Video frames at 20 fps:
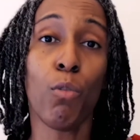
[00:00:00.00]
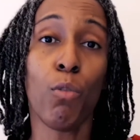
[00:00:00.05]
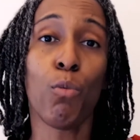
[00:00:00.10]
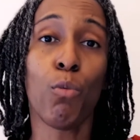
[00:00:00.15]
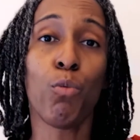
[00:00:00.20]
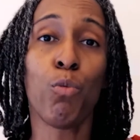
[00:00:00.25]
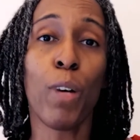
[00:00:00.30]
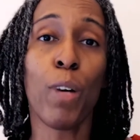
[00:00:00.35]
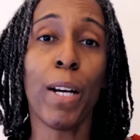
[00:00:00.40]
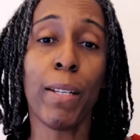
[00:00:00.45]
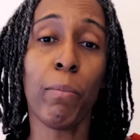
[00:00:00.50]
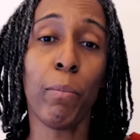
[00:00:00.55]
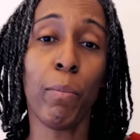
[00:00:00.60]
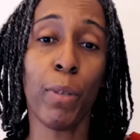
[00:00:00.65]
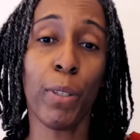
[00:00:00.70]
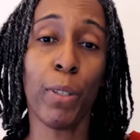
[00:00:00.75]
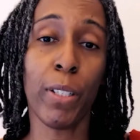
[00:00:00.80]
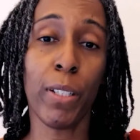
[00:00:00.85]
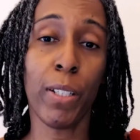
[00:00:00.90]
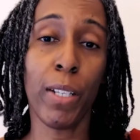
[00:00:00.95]
rent
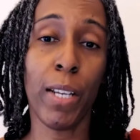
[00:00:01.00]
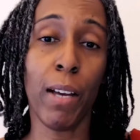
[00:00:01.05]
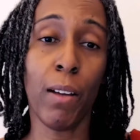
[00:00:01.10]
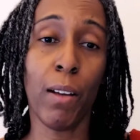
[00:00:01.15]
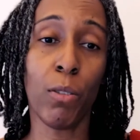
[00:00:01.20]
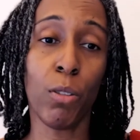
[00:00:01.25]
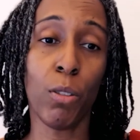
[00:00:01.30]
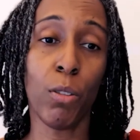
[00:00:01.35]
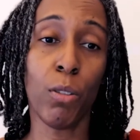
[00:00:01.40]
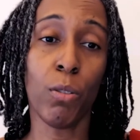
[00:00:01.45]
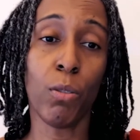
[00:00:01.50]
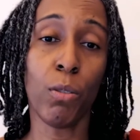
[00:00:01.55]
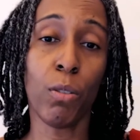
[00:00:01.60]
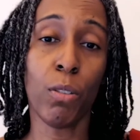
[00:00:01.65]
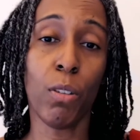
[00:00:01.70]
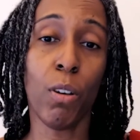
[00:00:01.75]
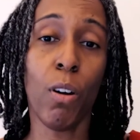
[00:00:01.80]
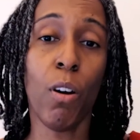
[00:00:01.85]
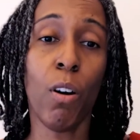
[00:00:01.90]
burdened households